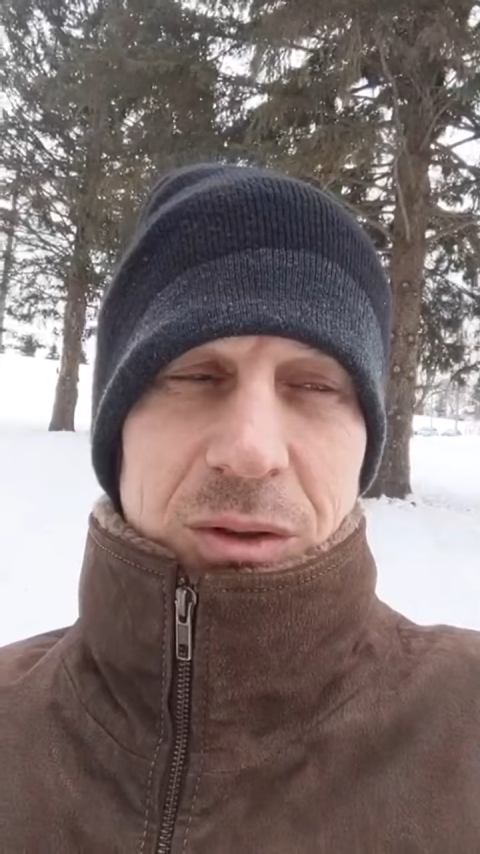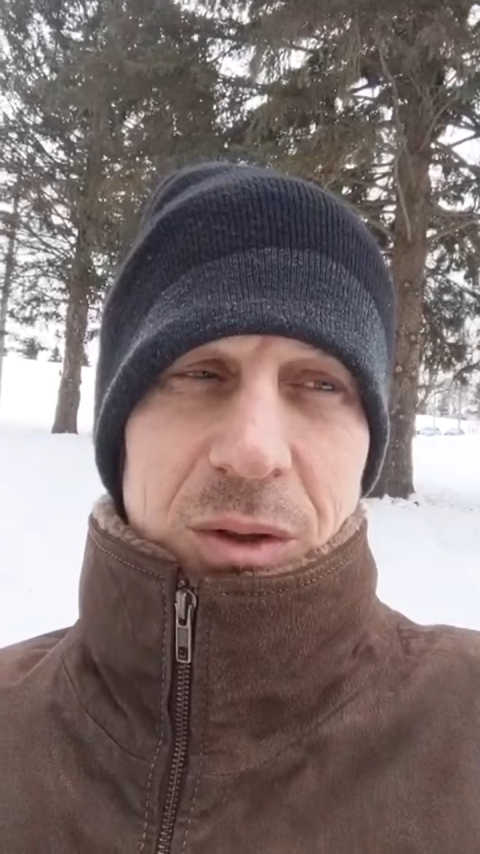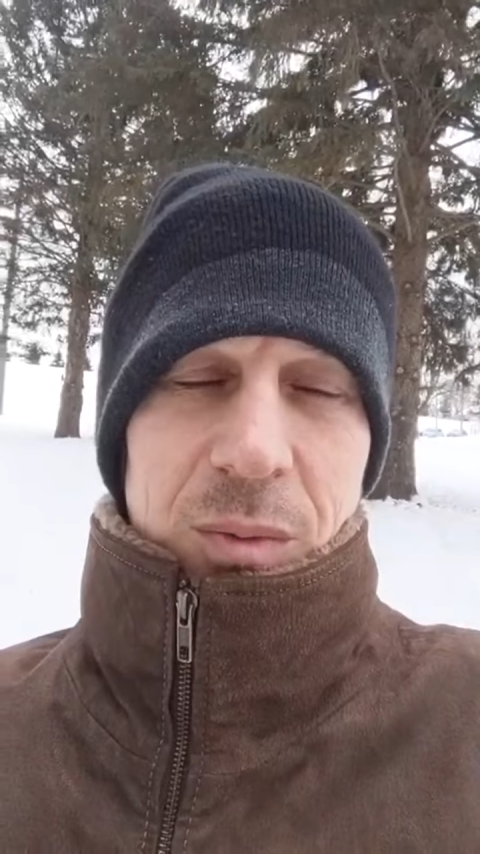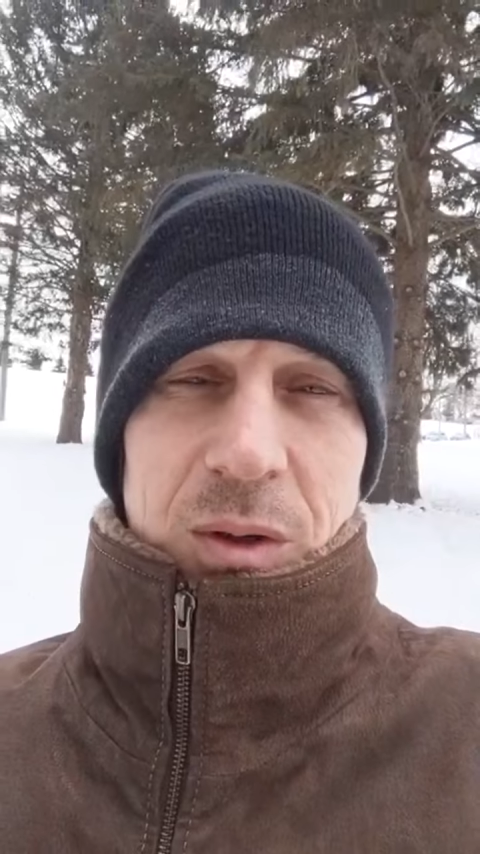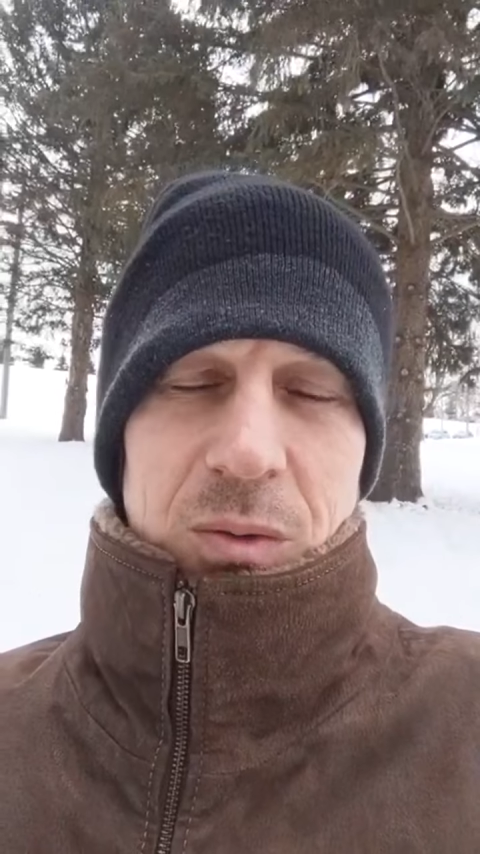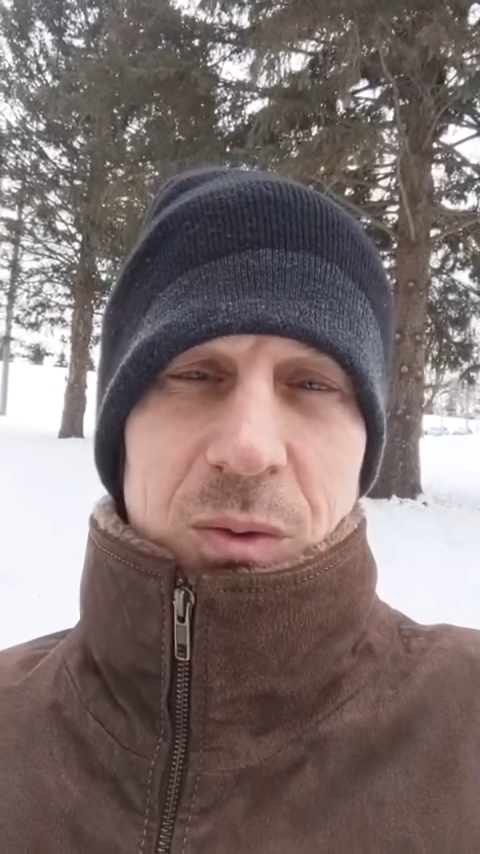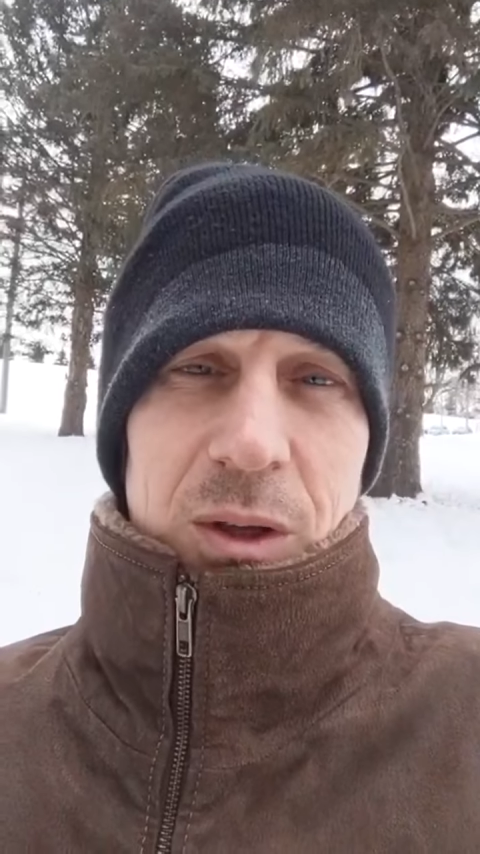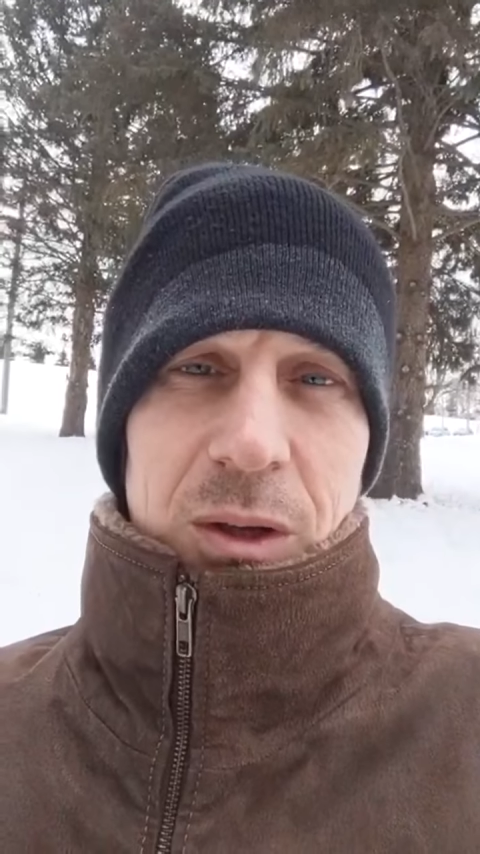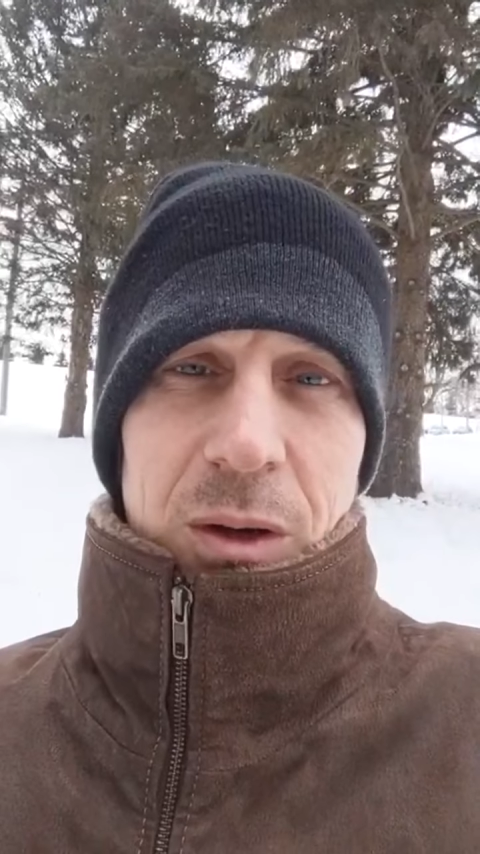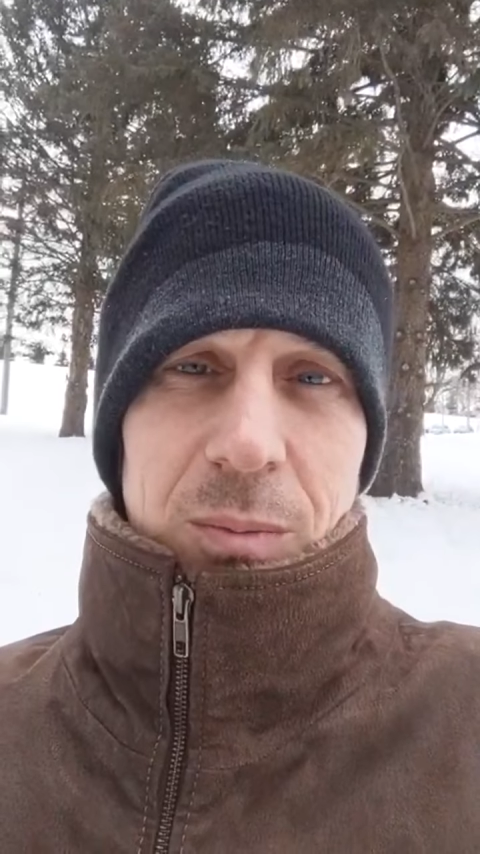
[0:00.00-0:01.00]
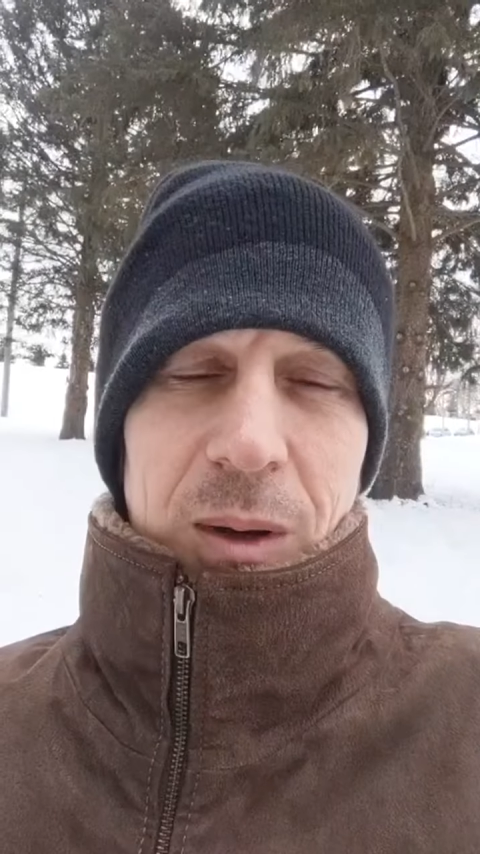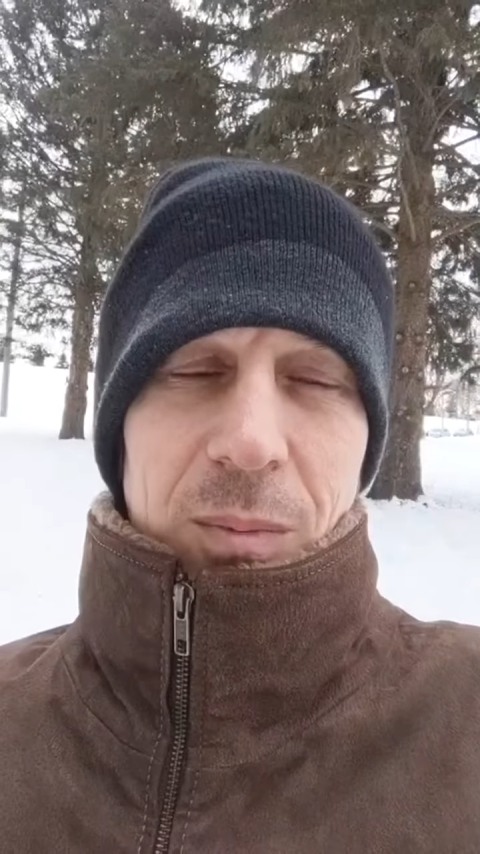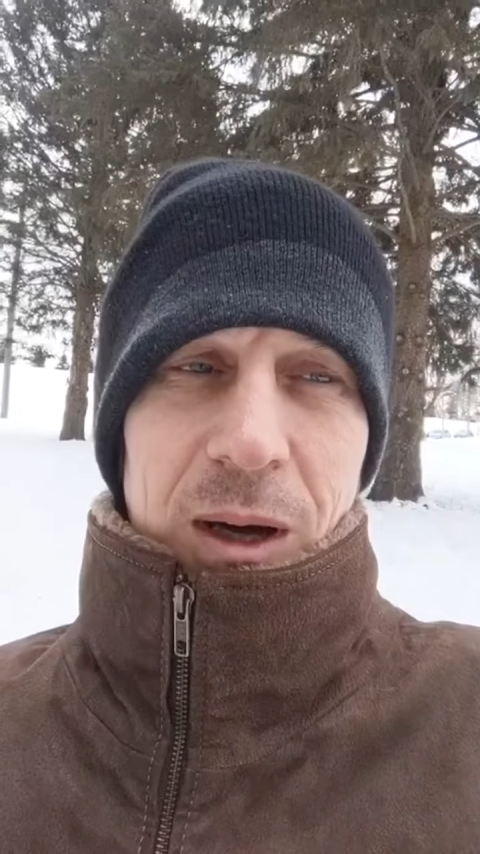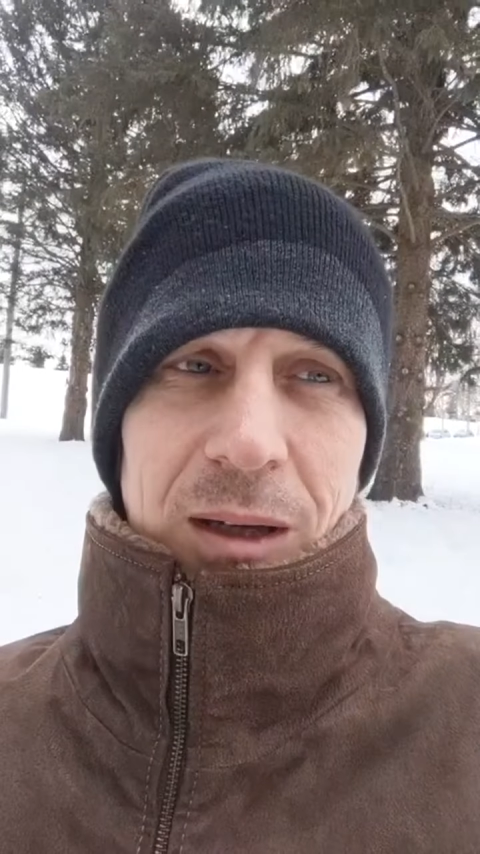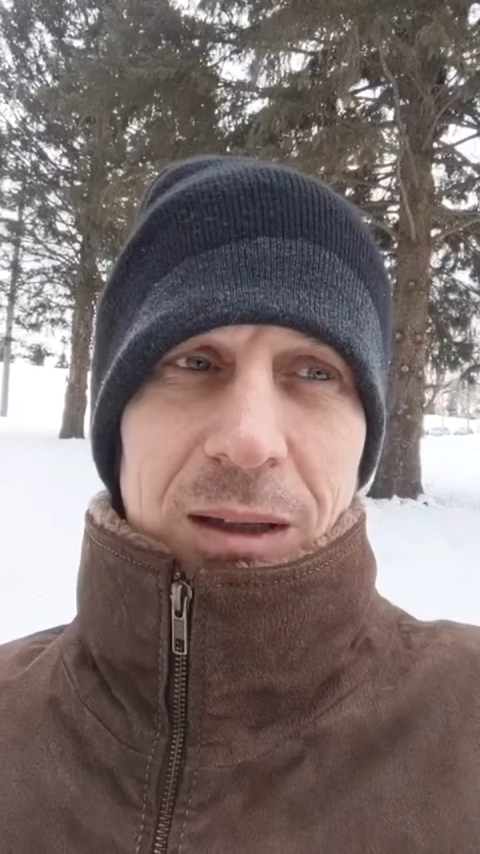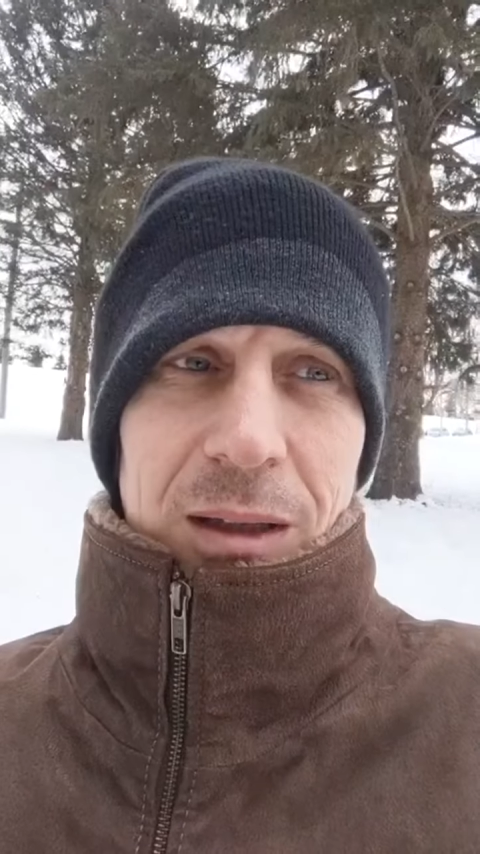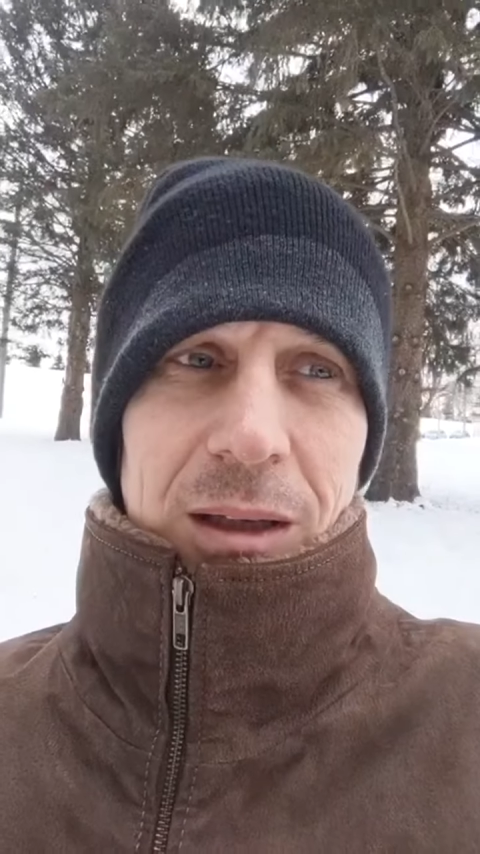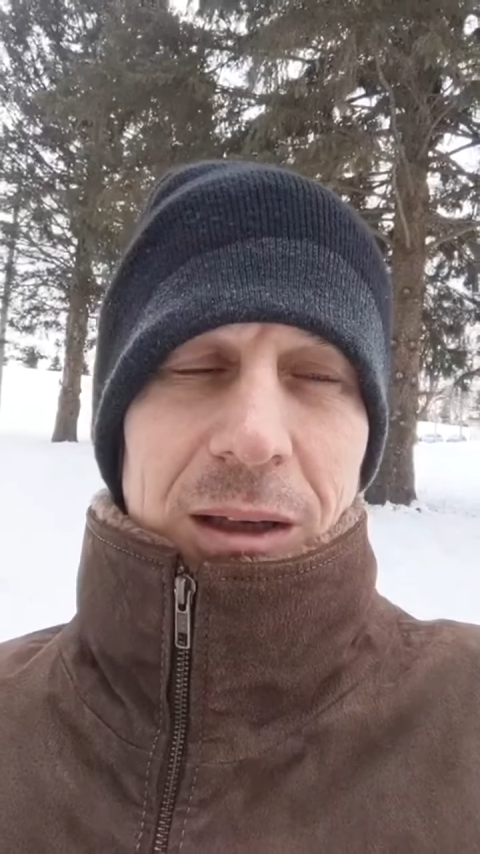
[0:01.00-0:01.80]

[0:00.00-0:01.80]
something really on my mind.